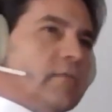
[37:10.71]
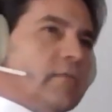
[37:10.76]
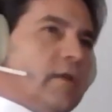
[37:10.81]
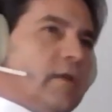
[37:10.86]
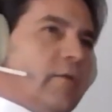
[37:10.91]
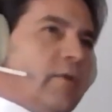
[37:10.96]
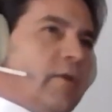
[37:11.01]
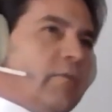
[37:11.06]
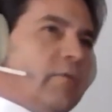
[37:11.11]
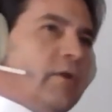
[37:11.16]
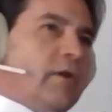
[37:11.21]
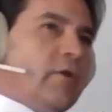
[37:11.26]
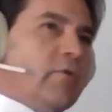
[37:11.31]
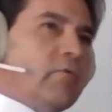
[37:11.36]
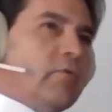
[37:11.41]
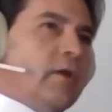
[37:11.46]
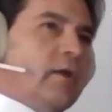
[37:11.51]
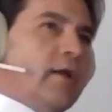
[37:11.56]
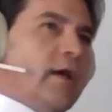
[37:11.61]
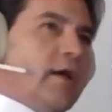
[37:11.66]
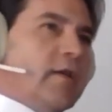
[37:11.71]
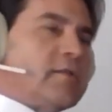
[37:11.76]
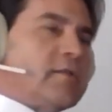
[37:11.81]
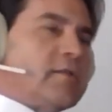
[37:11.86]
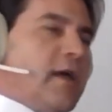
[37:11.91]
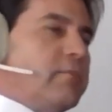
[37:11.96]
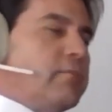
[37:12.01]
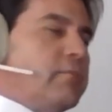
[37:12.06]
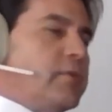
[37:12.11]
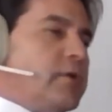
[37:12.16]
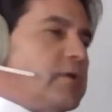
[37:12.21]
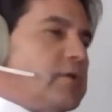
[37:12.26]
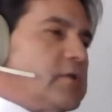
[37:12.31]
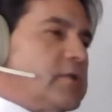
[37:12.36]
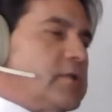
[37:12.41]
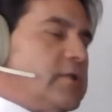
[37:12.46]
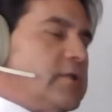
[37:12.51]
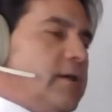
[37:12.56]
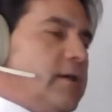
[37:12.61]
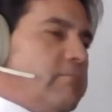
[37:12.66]
Now, people don't realize that, but
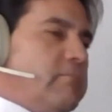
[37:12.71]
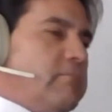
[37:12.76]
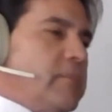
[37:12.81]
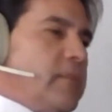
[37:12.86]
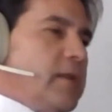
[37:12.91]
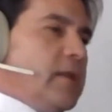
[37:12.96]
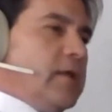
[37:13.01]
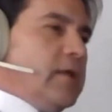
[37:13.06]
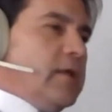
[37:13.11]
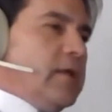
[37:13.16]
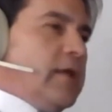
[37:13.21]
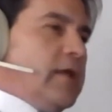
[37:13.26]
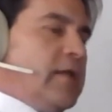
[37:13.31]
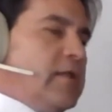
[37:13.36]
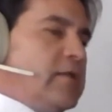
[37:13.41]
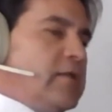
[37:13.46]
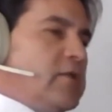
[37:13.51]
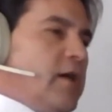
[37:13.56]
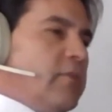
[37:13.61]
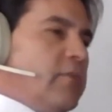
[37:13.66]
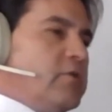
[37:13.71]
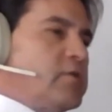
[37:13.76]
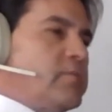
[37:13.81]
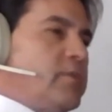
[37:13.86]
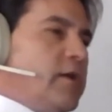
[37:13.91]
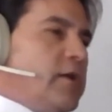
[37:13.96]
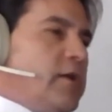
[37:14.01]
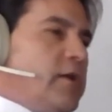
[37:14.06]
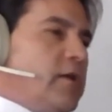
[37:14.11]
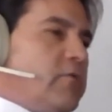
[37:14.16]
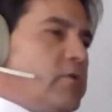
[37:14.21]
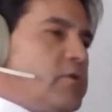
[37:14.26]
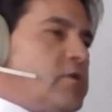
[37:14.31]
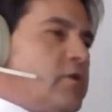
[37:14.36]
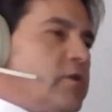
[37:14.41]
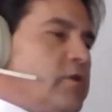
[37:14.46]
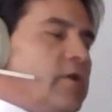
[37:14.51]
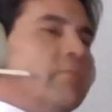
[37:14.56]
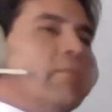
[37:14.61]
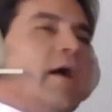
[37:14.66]
anytime you spend over a
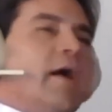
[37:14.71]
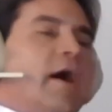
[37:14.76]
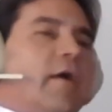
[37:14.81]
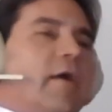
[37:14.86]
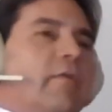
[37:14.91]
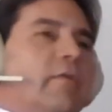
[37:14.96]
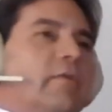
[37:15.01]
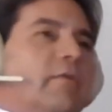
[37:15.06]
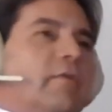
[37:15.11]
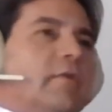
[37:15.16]
certain amount,